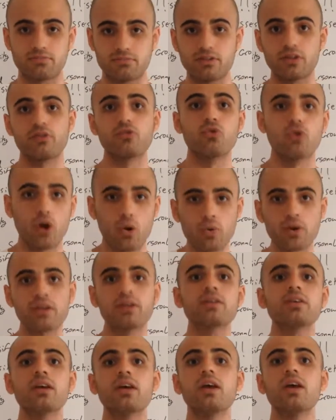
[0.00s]
they're
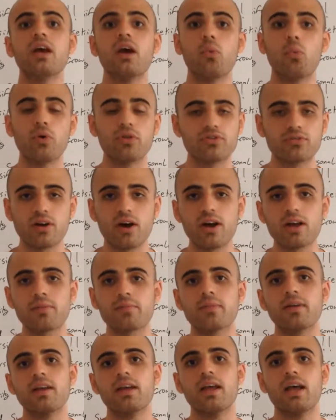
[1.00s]
growing with time?